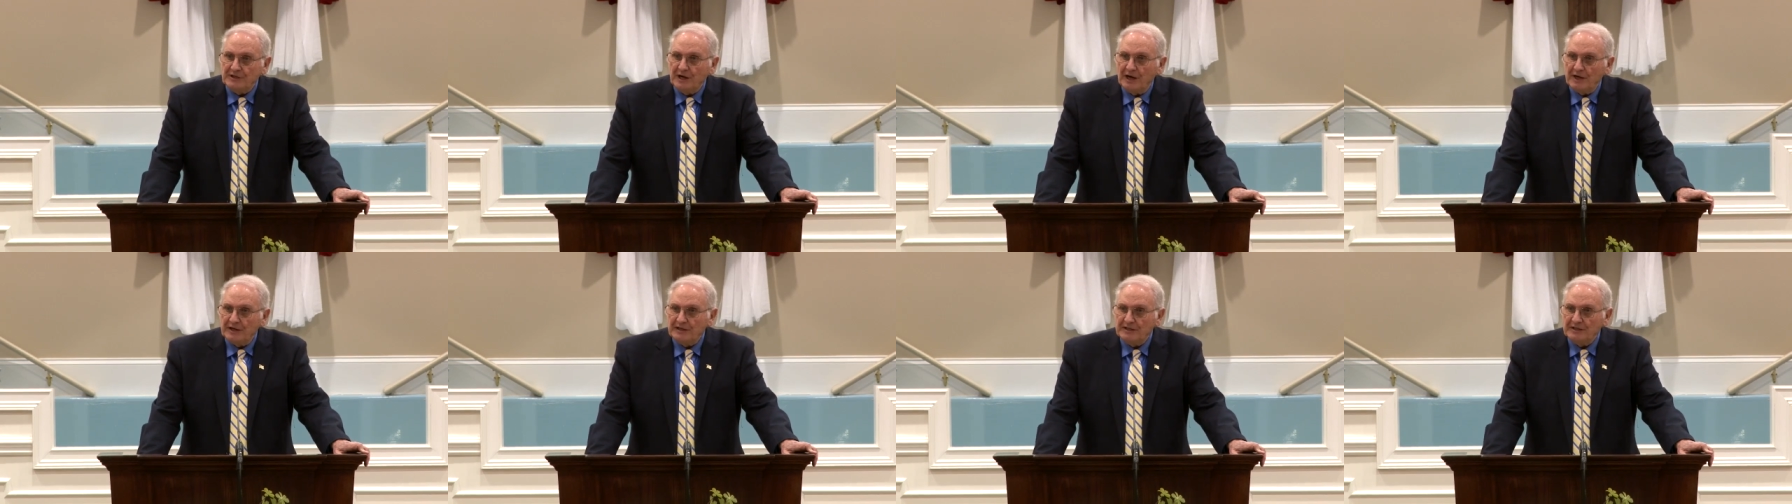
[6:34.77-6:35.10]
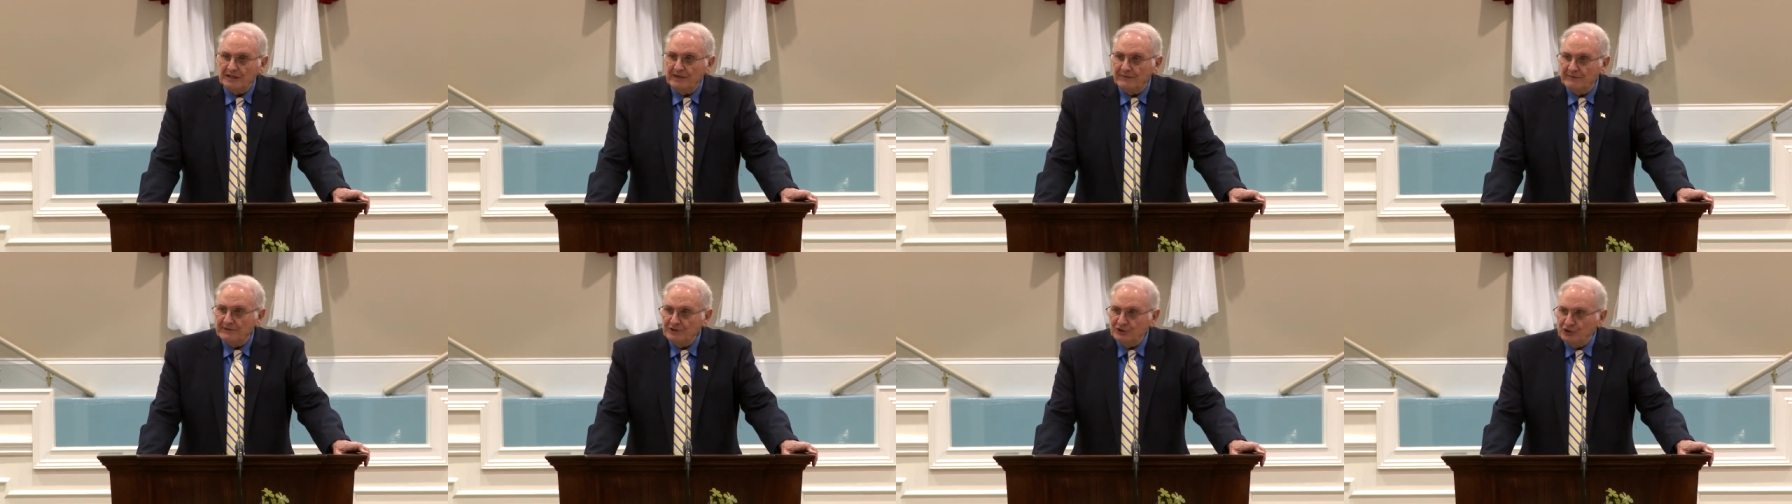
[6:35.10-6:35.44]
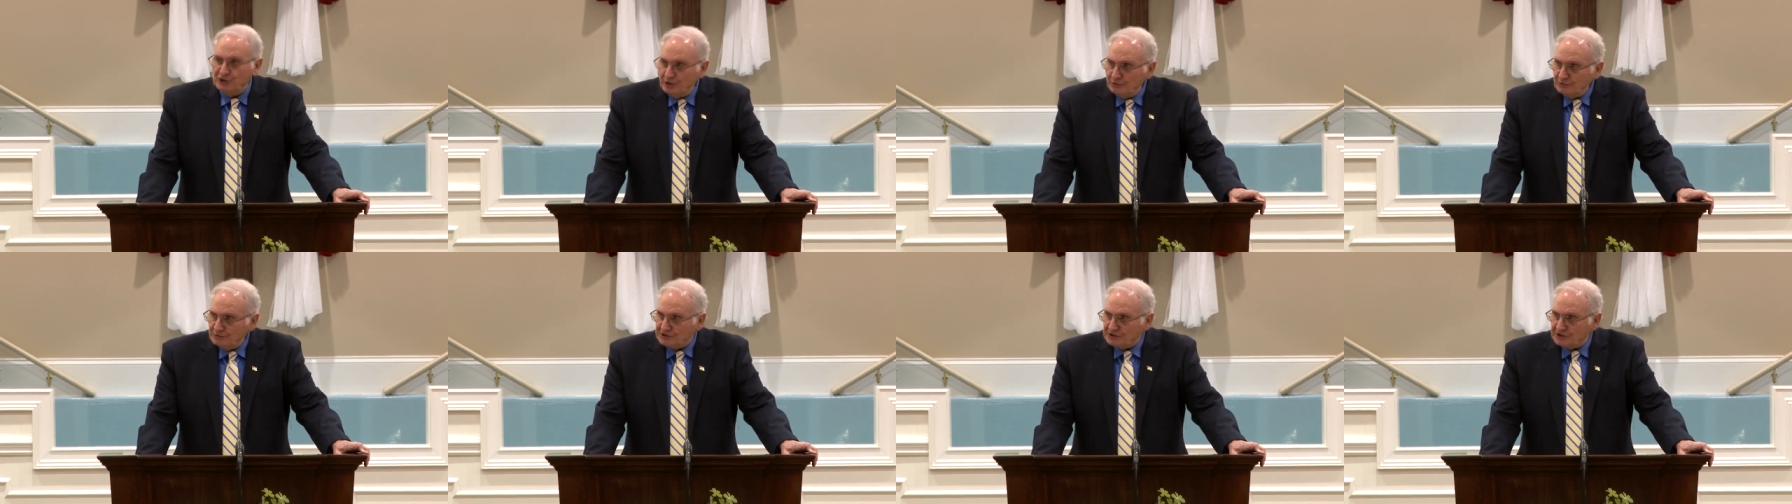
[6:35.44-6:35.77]
God had given
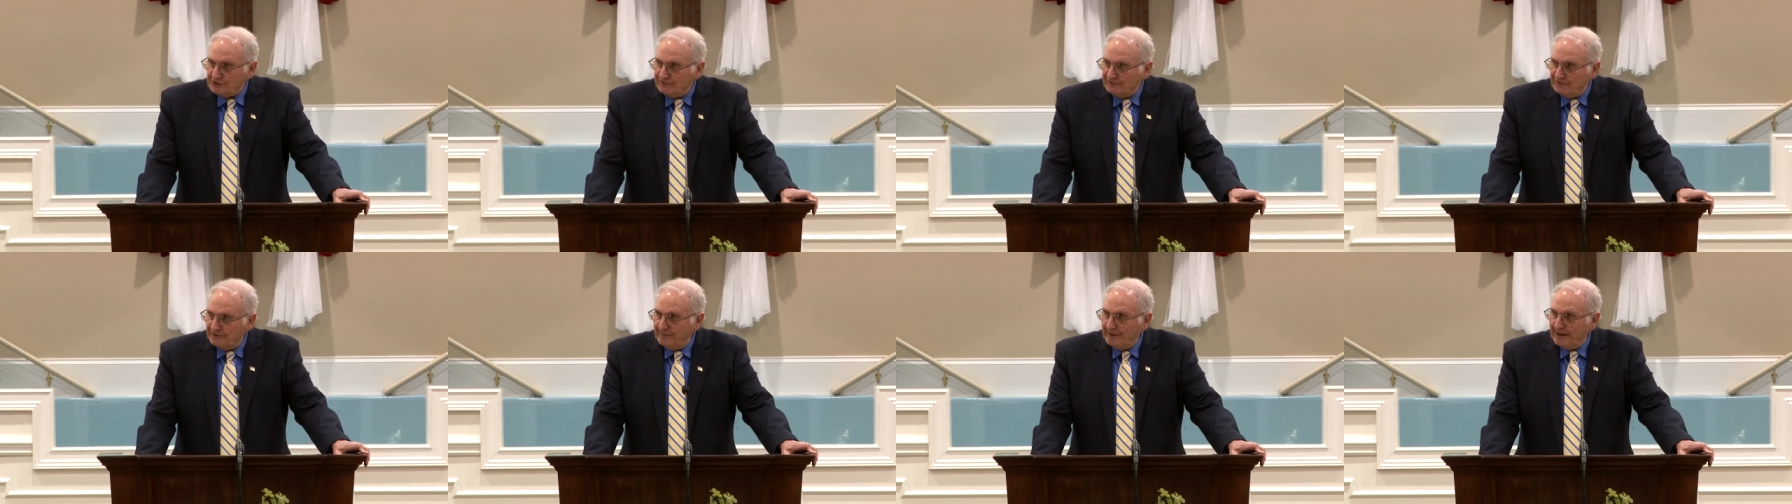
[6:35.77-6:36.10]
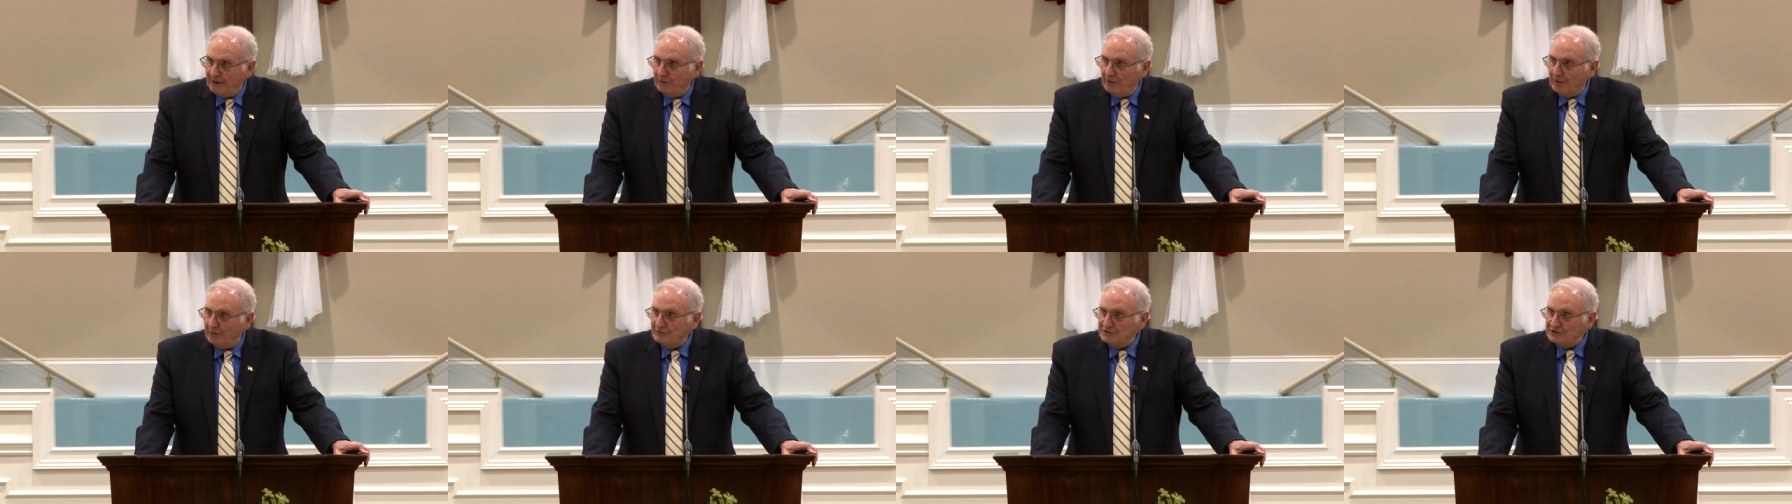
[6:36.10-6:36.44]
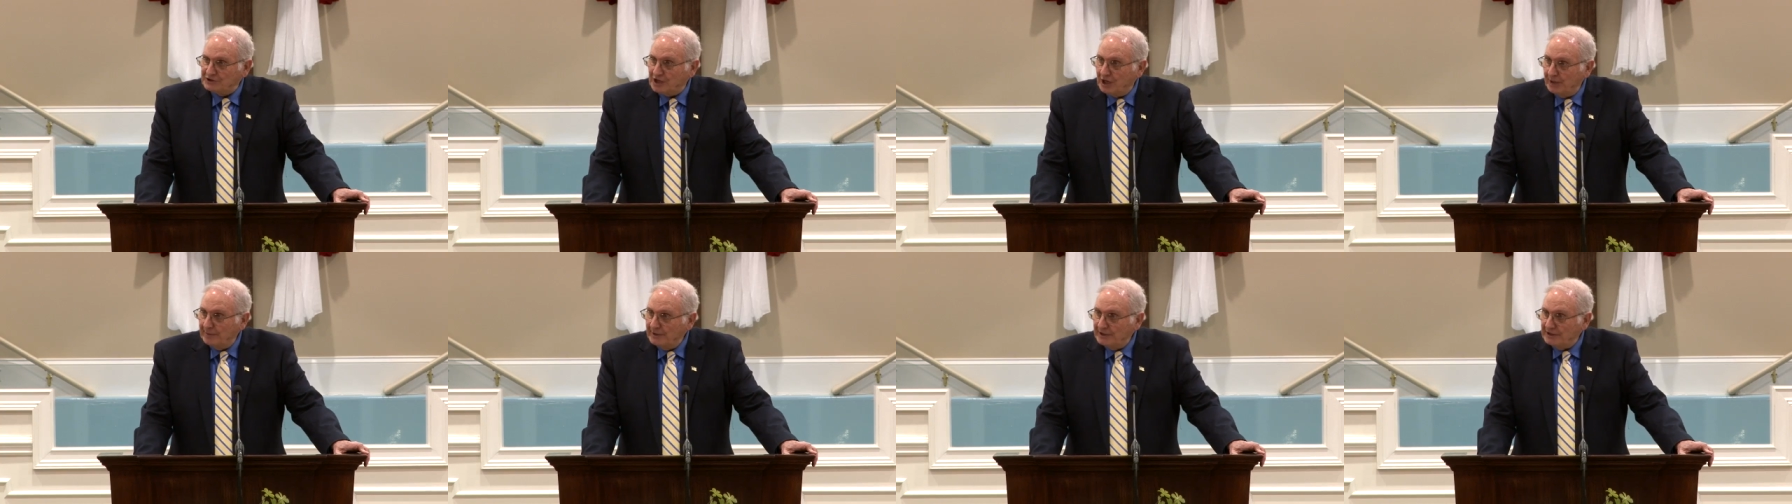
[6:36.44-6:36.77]
Joseph about what
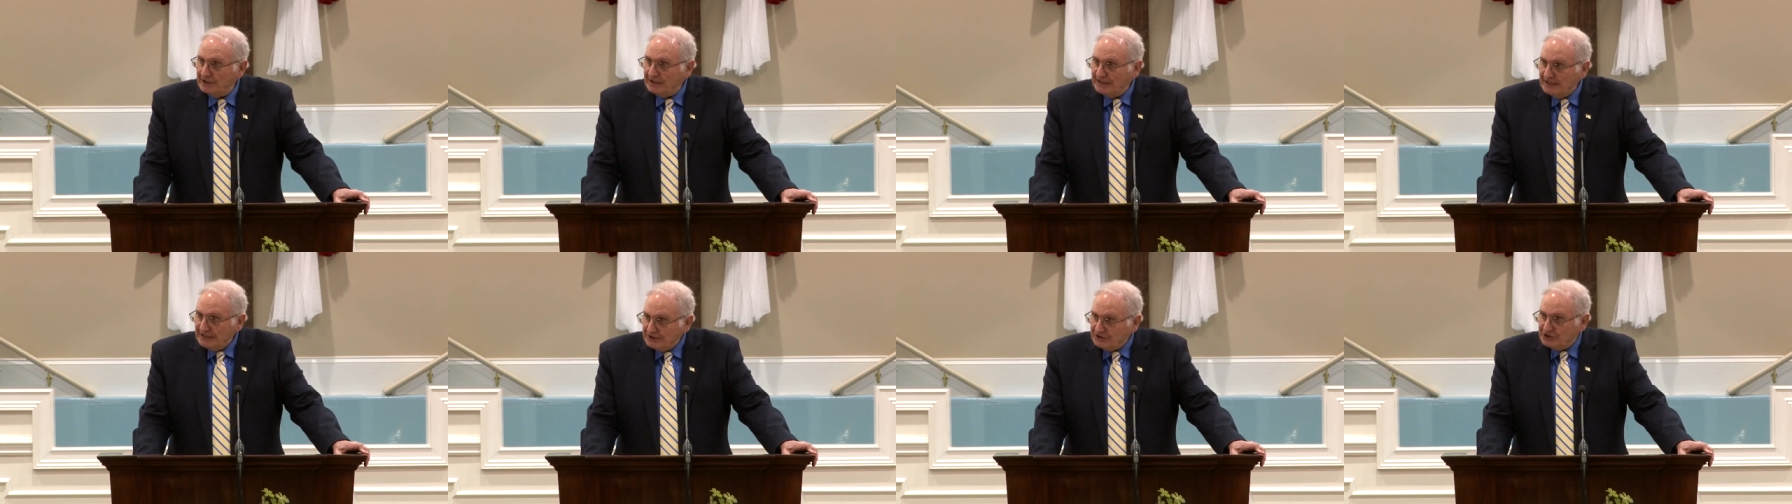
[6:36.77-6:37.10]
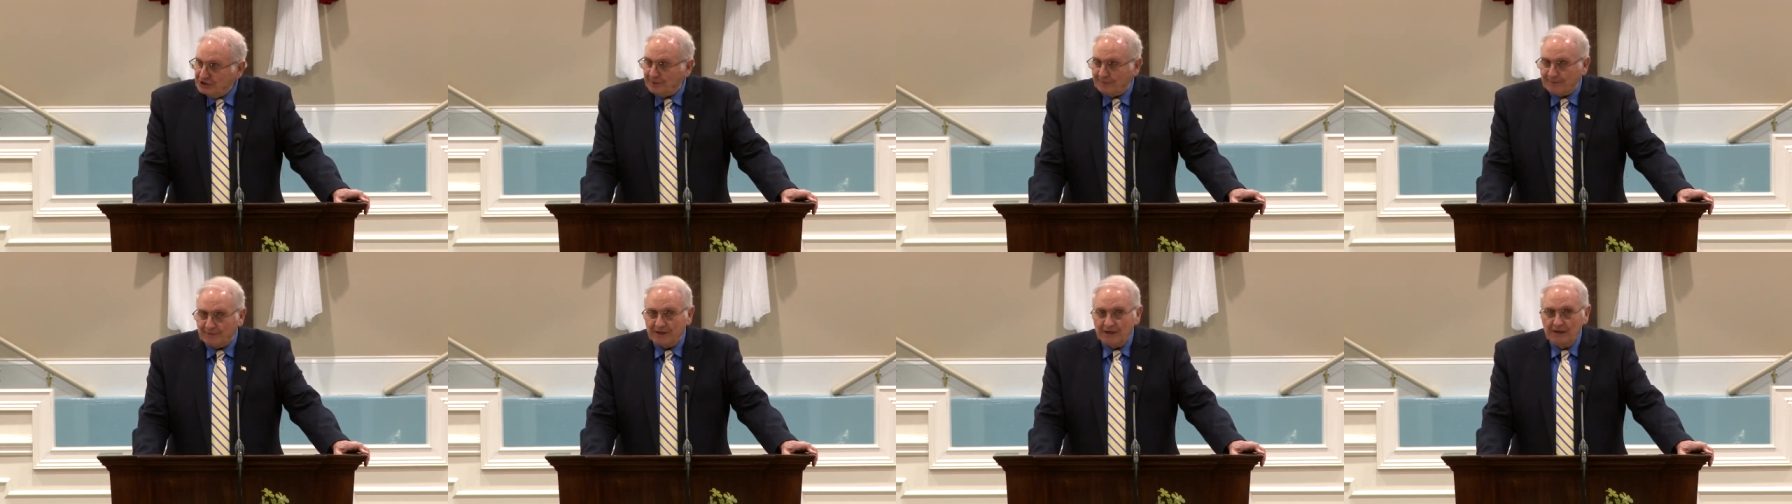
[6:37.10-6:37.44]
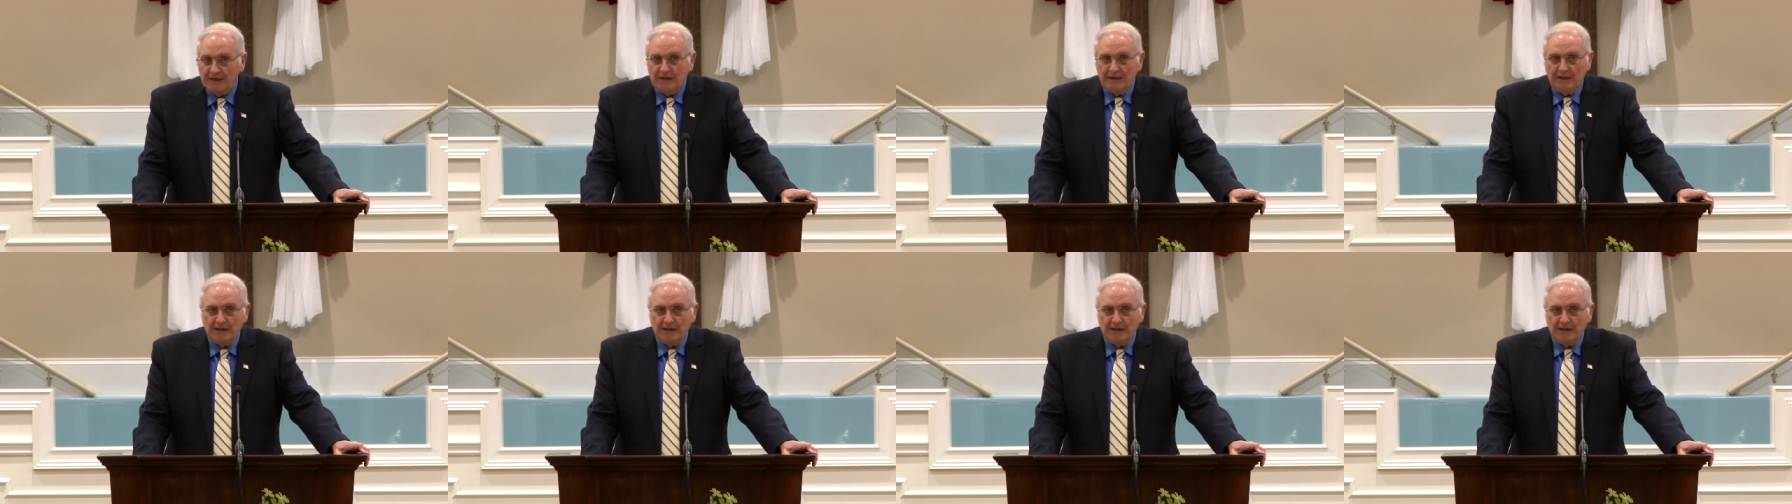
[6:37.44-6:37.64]
was coming to Egypt.